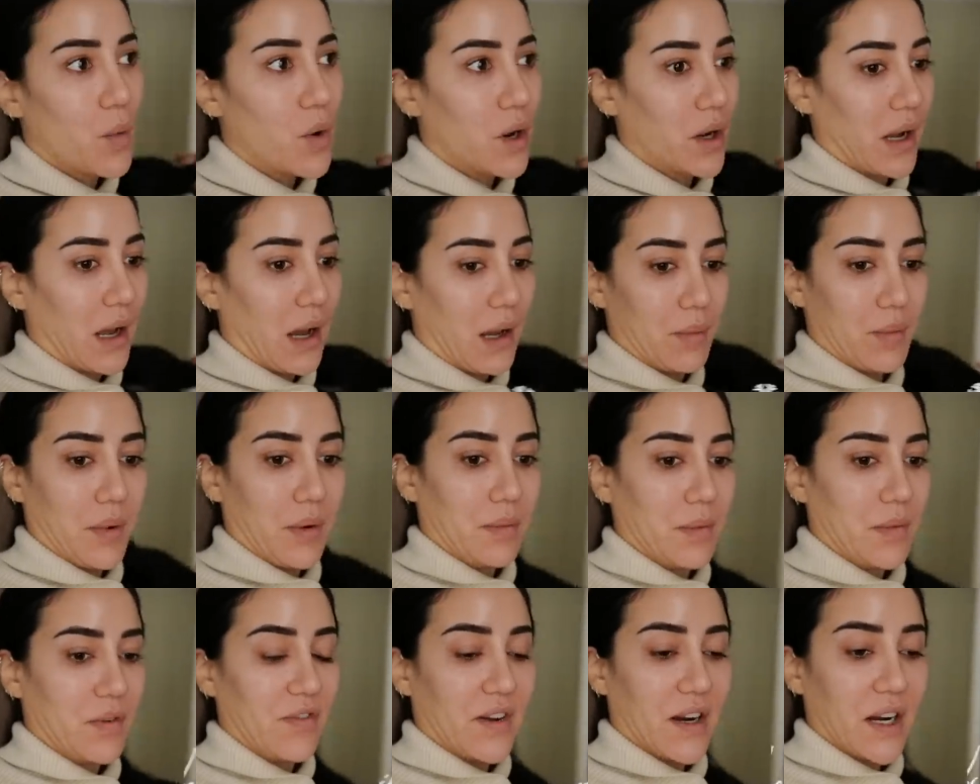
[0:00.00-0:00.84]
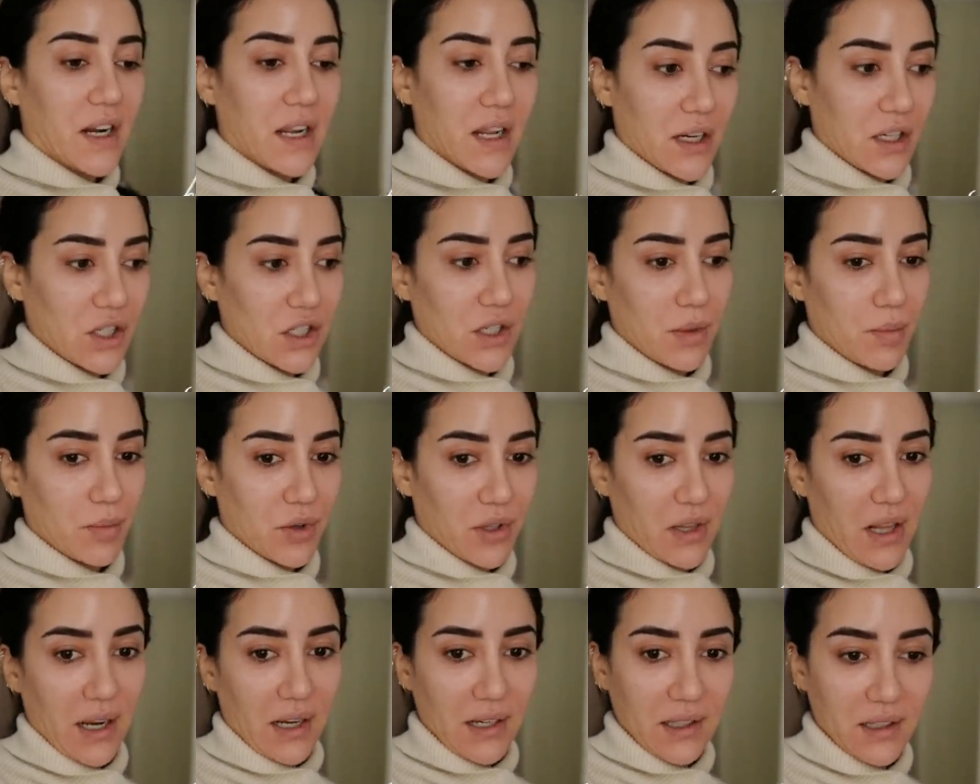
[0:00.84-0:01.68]
woke up. I'm very actually
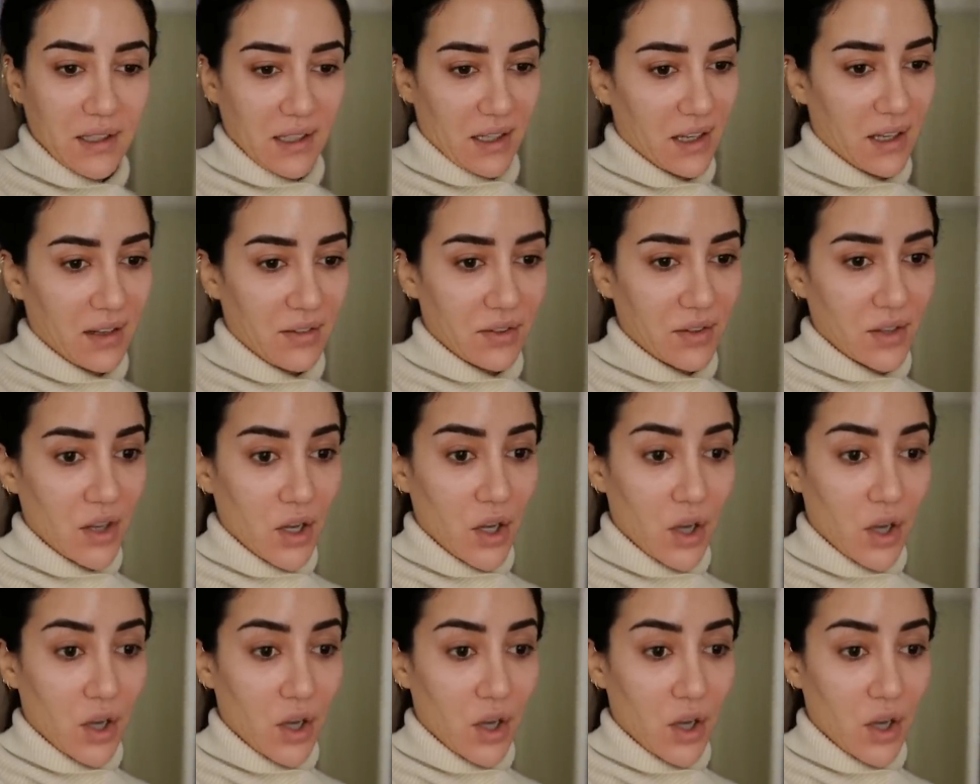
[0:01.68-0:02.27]
productive.